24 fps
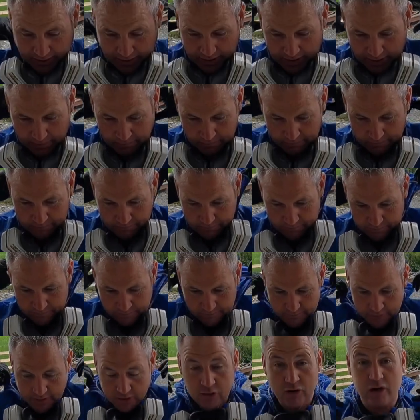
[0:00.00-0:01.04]
in
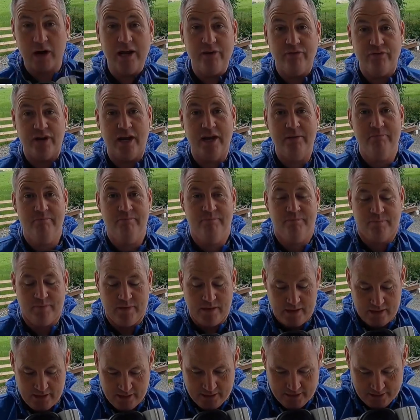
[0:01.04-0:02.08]
your lifetime.
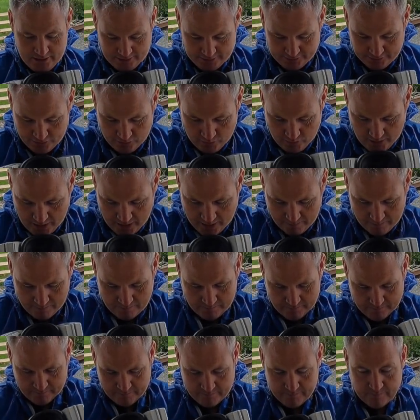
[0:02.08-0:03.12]
So
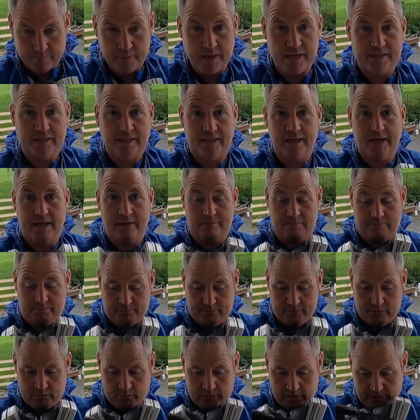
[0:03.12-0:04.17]
basically,
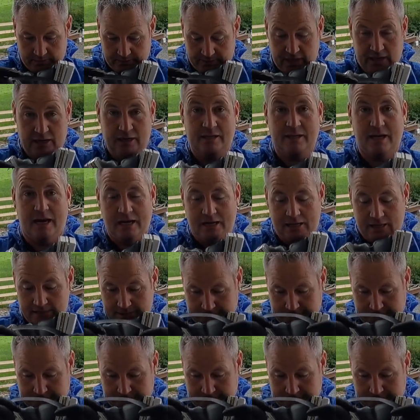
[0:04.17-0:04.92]
what I'm trying to tell you